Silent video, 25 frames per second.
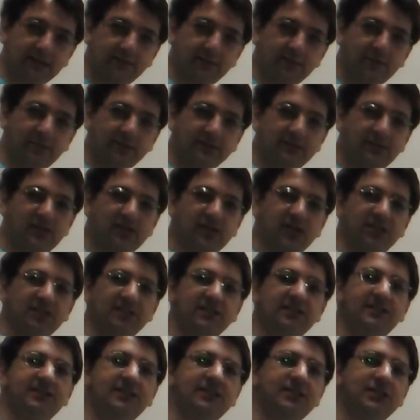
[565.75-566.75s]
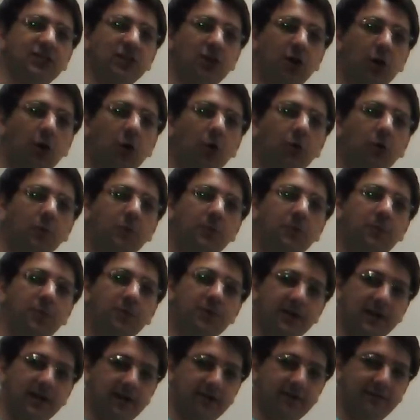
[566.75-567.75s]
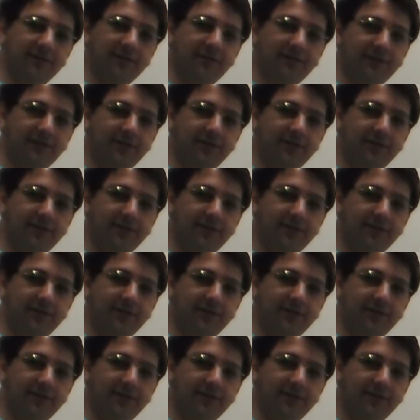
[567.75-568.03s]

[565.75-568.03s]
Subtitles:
but just so brief